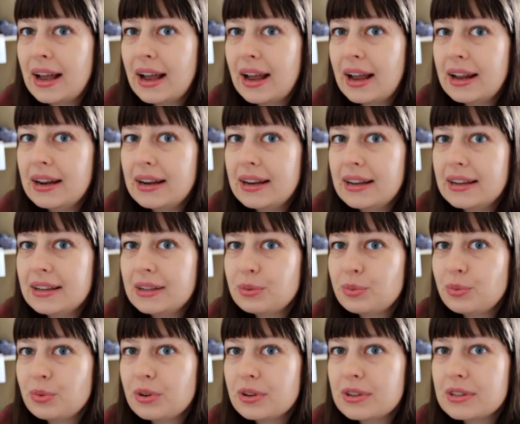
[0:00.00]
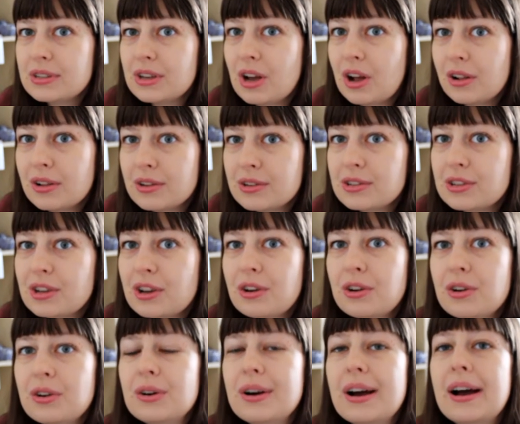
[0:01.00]
and it was
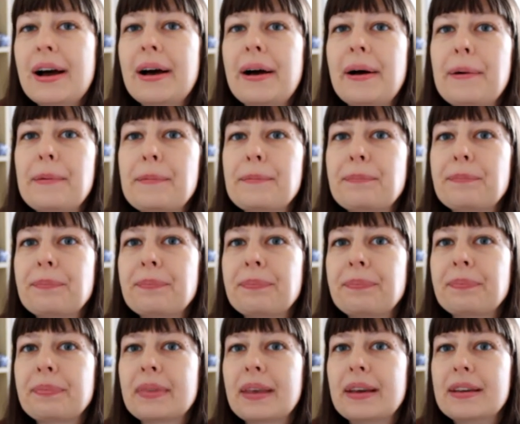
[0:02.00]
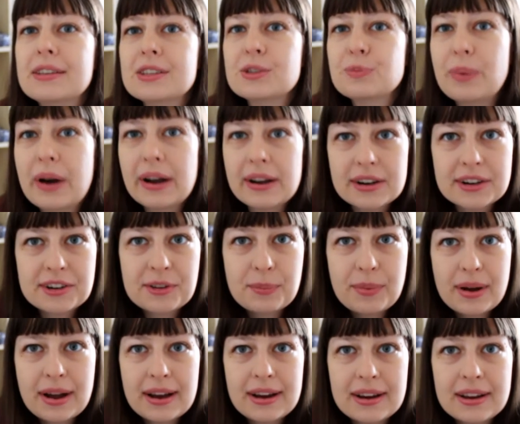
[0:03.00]
also inspired
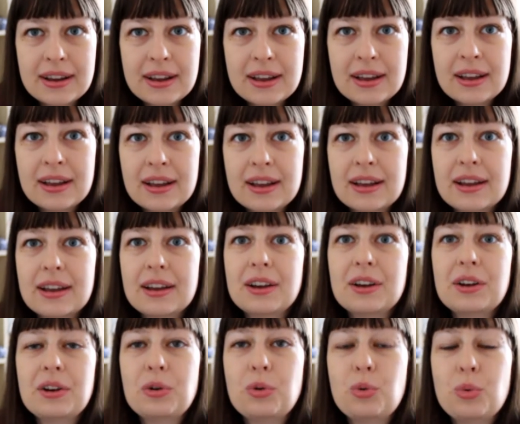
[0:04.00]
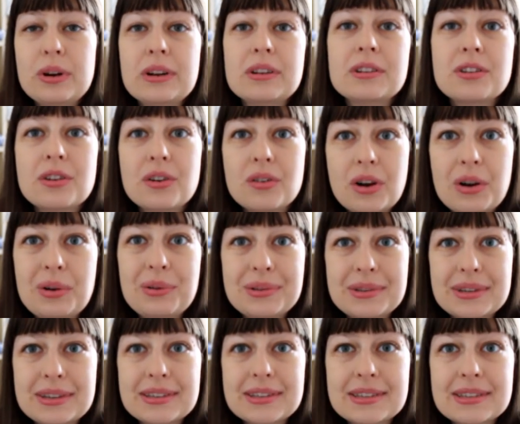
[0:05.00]
by winter
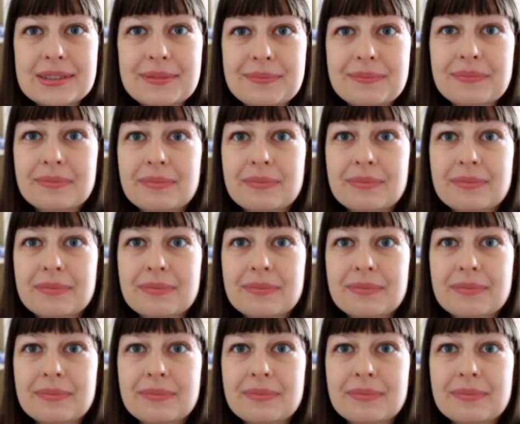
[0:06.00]
roses.